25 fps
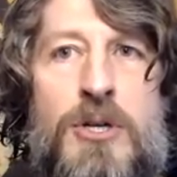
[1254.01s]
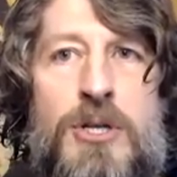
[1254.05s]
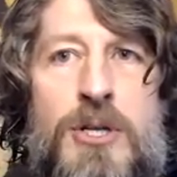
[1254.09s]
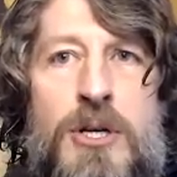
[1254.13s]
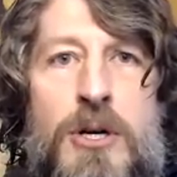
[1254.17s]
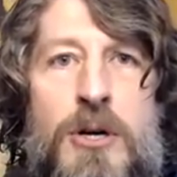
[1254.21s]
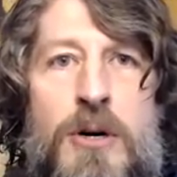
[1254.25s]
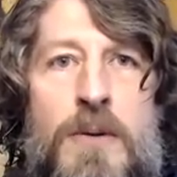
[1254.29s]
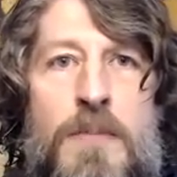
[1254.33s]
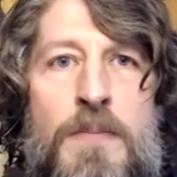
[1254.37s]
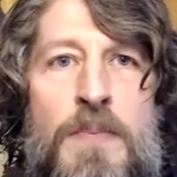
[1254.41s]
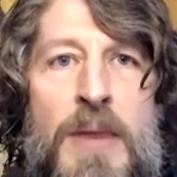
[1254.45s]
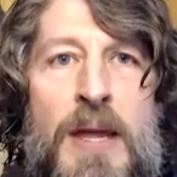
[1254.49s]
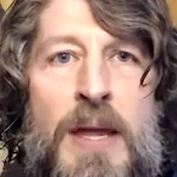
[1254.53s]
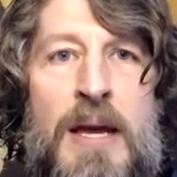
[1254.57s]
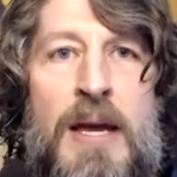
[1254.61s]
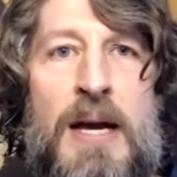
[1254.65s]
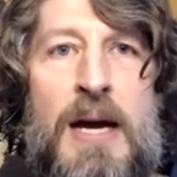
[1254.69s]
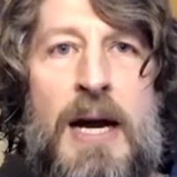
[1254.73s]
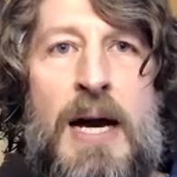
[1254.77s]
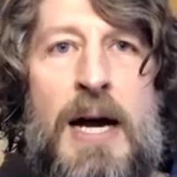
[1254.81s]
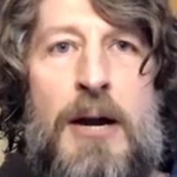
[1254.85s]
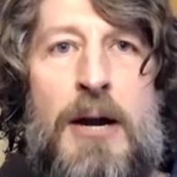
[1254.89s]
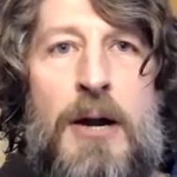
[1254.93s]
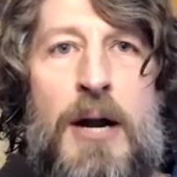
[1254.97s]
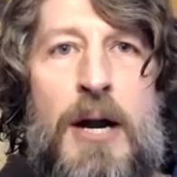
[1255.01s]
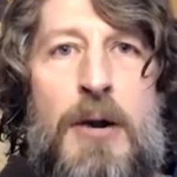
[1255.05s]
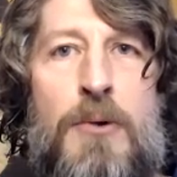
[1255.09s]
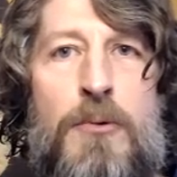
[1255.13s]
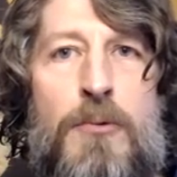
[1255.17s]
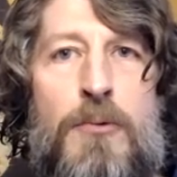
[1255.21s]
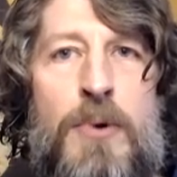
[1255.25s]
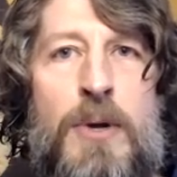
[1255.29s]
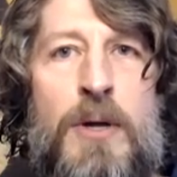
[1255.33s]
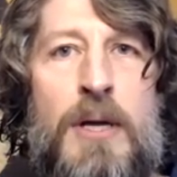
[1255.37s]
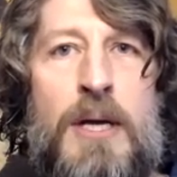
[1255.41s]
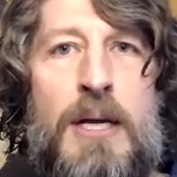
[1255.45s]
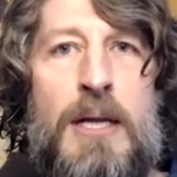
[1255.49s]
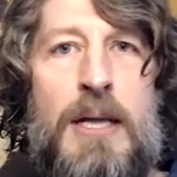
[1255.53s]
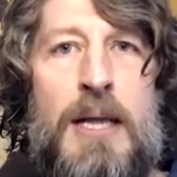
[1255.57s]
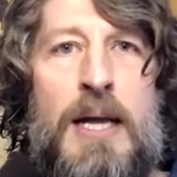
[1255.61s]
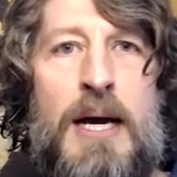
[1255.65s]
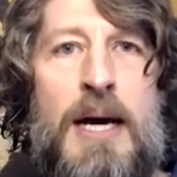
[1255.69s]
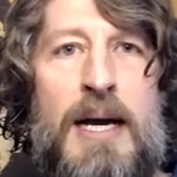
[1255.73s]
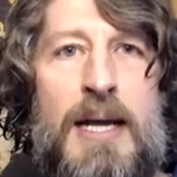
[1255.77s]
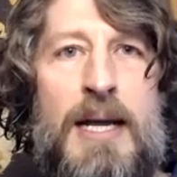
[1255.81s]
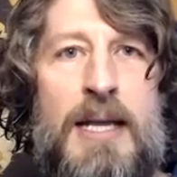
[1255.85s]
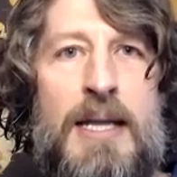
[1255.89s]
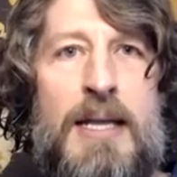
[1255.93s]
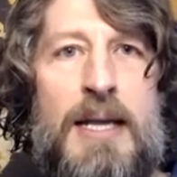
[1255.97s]
So I, I really
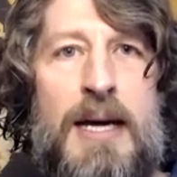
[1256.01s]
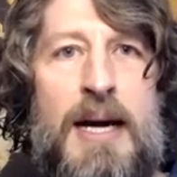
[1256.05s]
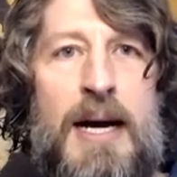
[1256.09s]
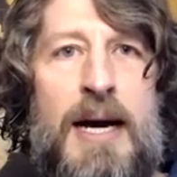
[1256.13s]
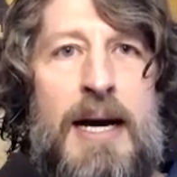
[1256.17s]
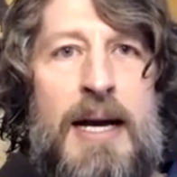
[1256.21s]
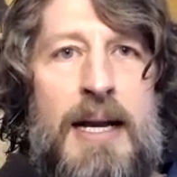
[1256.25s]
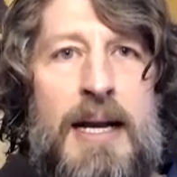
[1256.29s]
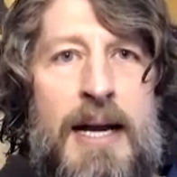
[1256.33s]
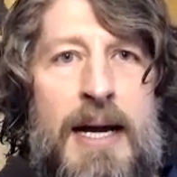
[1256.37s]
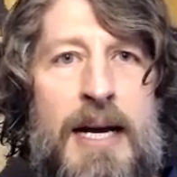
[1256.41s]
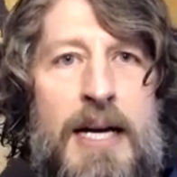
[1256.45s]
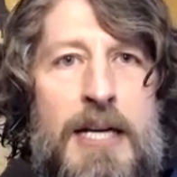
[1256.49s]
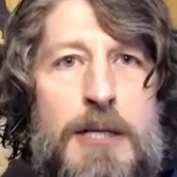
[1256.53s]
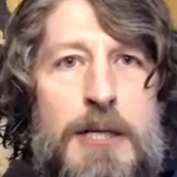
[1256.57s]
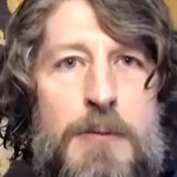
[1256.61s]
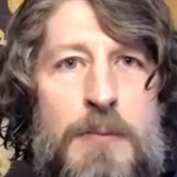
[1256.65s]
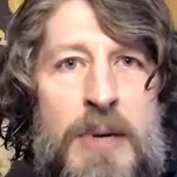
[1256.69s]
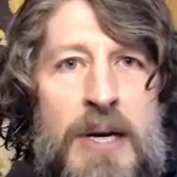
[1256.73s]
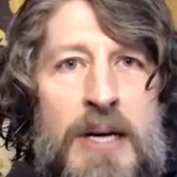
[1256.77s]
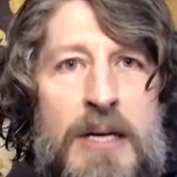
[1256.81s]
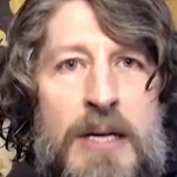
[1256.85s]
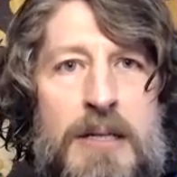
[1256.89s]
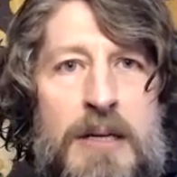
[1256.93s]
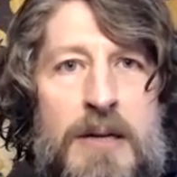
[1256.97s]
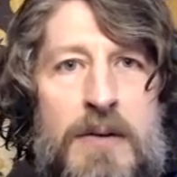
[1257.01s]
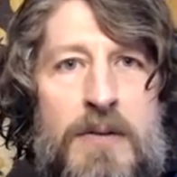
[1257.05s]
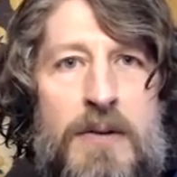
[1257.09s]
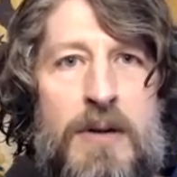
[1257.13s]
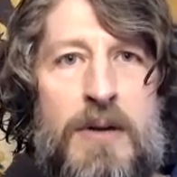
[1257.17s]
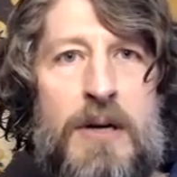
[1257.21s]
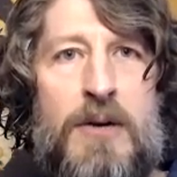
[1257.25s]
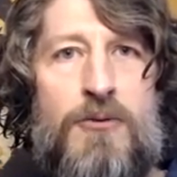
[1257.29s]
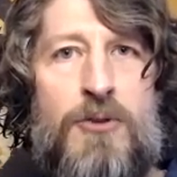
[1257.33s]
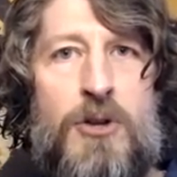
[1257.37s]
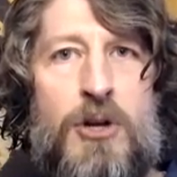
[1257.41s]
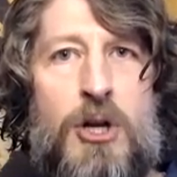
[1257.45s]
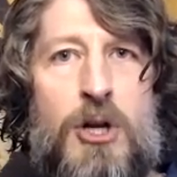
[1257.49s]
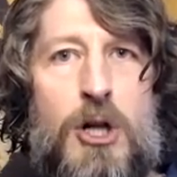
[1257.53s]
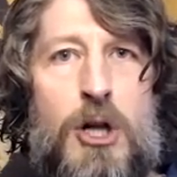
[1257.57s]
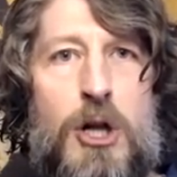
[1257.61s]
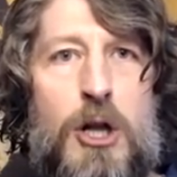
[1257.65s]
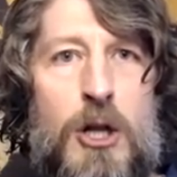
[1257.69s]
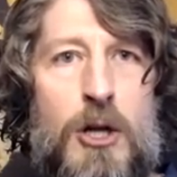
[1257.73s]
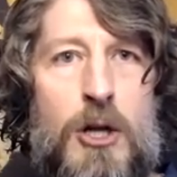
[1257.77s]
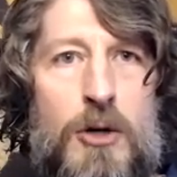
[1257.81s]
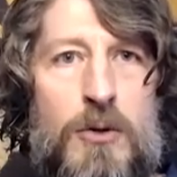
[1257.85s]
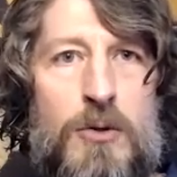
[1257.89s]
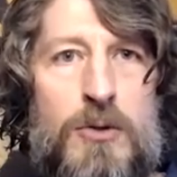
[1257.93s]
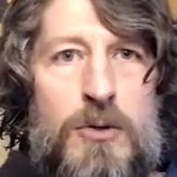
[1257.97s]
like that aspect of, of the
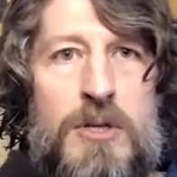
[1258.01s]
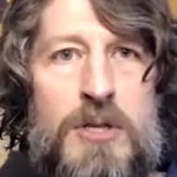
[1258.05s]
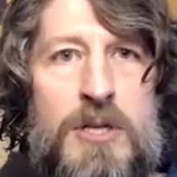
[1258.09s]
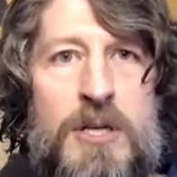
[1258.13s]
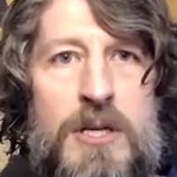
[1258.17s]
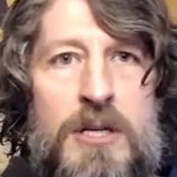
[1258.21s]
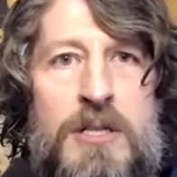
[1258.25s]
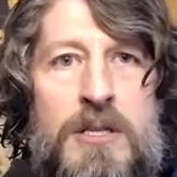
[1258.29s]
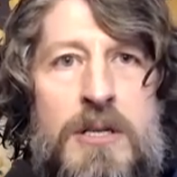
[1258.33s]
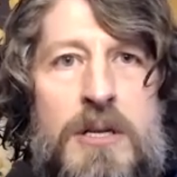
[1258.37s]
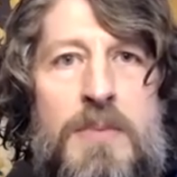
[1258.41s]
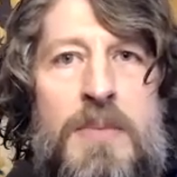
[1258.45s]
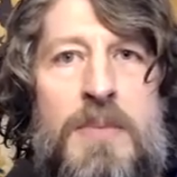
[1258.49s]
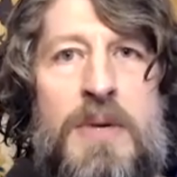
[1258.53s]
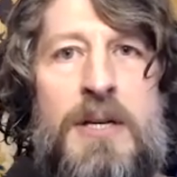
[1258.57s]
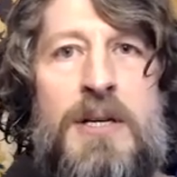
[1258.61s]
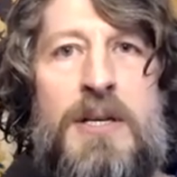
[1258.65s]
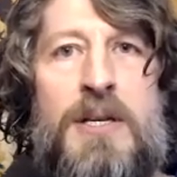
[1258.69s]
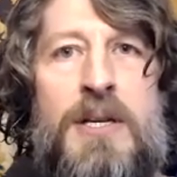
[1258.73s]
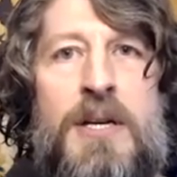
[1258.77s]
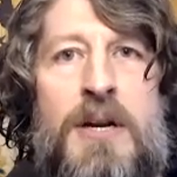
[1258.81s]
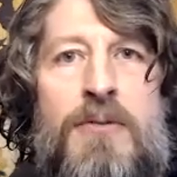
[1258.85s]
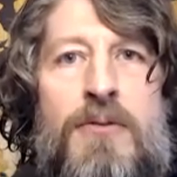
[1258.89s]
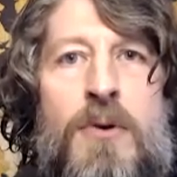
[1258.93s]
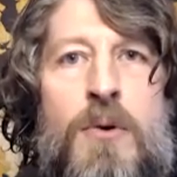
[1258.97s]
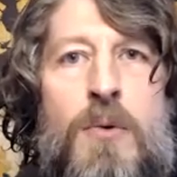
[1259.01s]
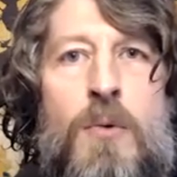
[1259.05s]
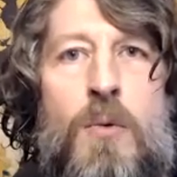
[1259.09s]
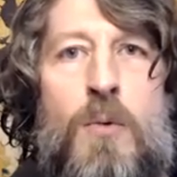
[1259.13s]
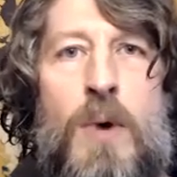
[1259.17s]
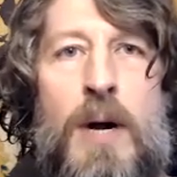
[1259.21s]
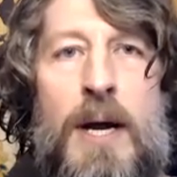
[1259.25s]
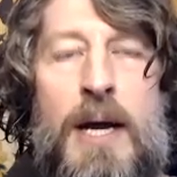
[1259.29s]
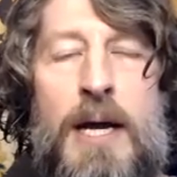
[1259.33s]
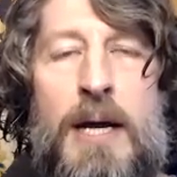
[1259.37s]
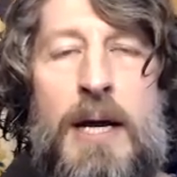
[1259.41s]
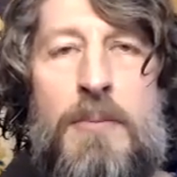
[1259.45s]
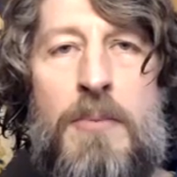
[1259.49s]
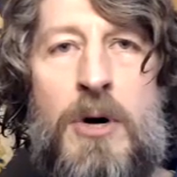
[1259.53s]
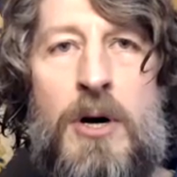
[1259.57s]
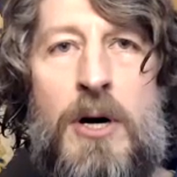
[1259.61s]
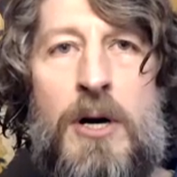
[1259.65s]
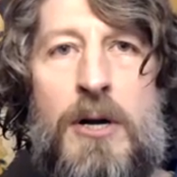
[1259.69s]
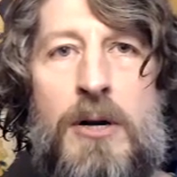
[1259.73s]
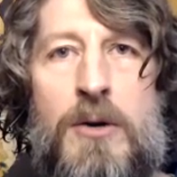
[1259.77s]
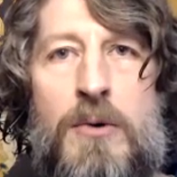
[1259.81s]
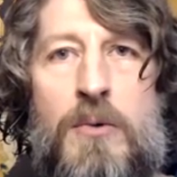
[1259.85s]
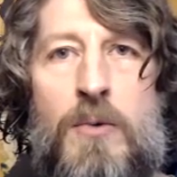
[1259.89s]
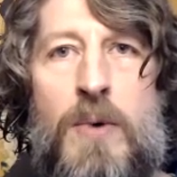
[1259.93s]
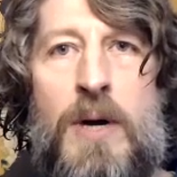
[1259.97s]
closed system, a different way, a
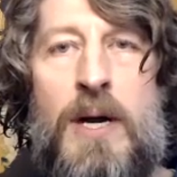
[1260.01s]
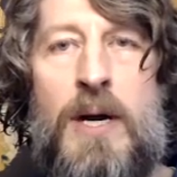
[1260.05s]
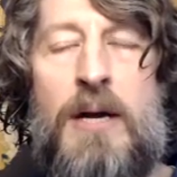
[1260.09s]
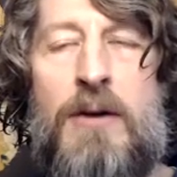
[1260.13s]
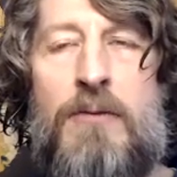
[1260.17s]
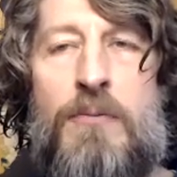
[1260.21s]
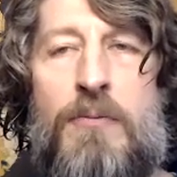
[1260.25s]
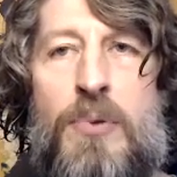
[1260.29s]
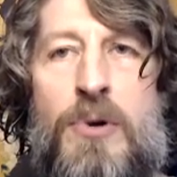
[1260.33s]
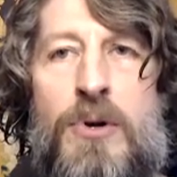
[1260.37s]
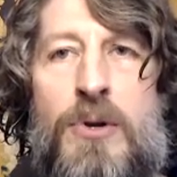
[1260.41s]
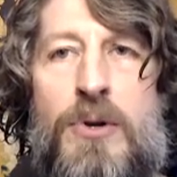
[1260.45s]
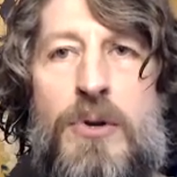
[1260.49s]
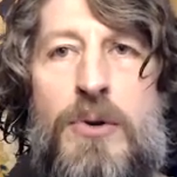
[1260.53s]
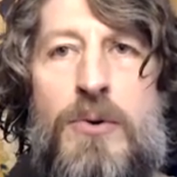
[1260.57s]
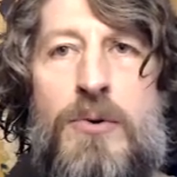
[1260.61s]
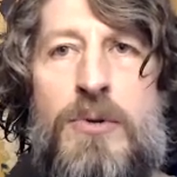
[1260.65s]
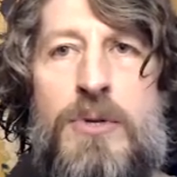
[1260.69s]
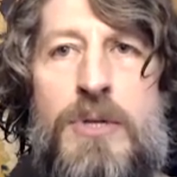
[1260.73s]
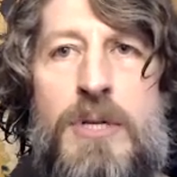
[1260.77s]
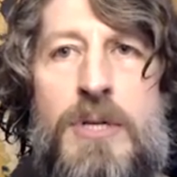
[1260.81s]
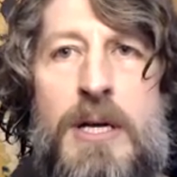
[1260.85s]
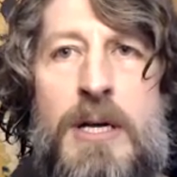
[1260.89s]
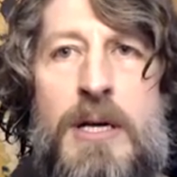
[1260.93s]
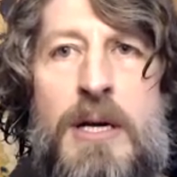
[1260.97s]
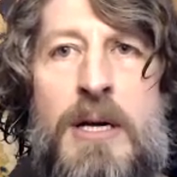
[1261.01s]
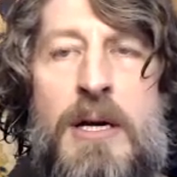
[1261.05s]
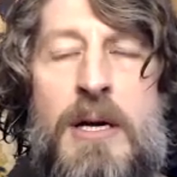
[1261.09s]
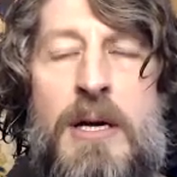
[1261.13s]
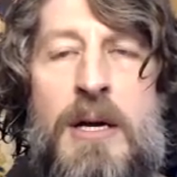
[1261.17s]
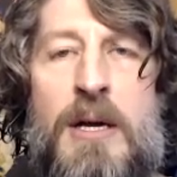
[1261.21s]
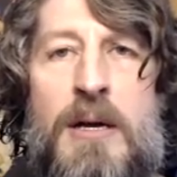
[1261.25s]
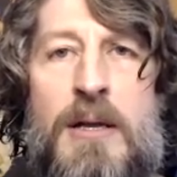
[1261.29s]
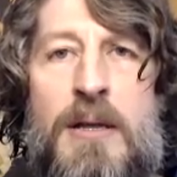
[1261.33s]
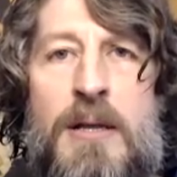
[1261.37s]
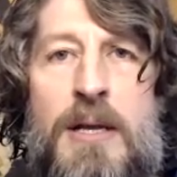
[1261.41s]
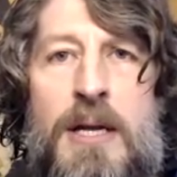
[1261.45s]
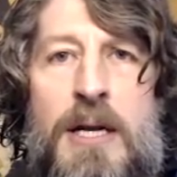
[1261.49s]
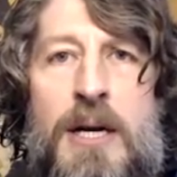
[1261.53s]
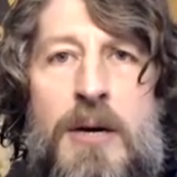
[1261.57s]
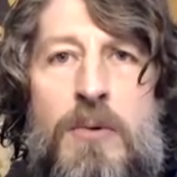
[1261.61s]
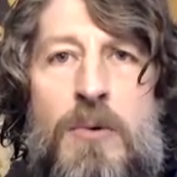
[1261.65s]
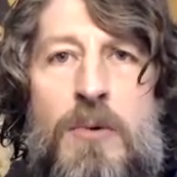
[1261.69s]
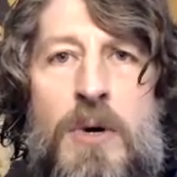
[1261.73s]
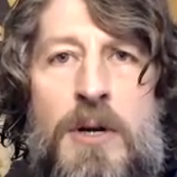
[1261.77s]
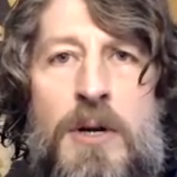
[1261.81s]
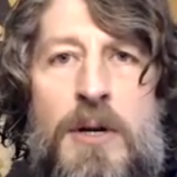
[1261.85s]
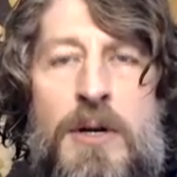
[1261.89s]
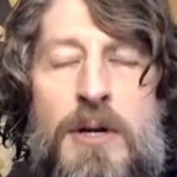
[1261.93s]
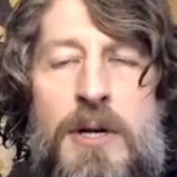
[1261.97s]
modern way of producing that I
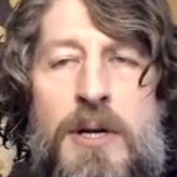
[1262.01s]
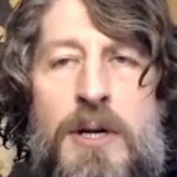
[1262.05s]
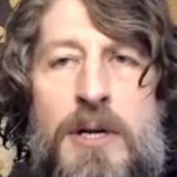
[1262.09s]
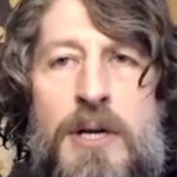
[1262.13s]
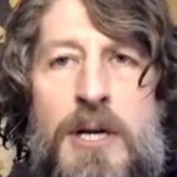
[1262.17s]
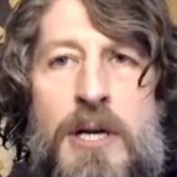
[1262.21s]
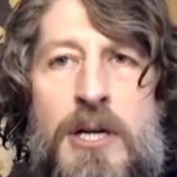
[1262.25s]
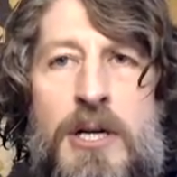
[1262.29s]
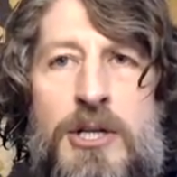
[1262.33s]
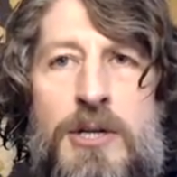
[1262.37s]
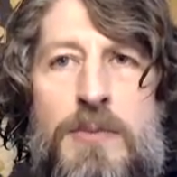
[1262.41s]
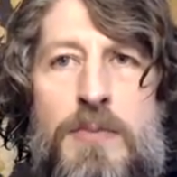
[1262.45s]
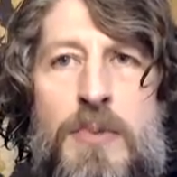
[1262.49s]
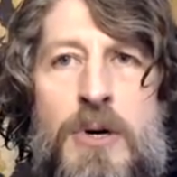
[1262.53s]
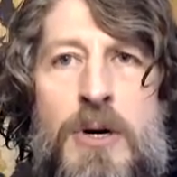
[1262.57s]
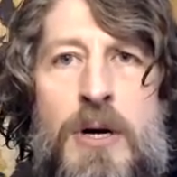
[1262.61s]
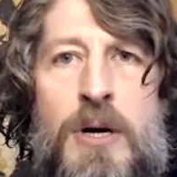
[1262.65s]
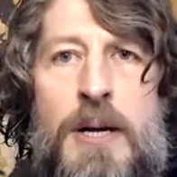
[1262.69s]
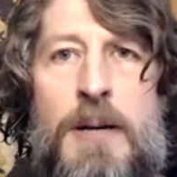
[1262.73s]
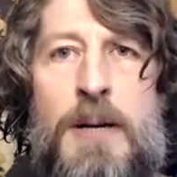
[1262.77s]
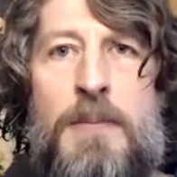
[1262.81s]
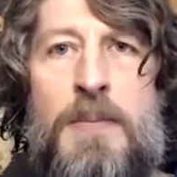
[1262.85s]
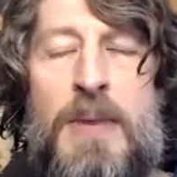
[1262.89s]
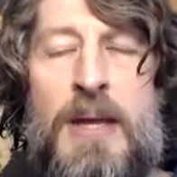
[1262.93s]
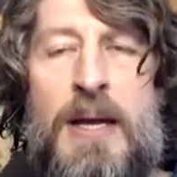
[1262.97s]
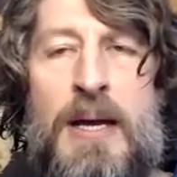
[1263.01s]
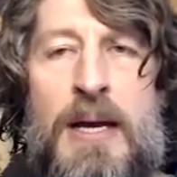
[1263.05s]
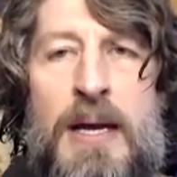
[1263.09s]
wanted to touch upon.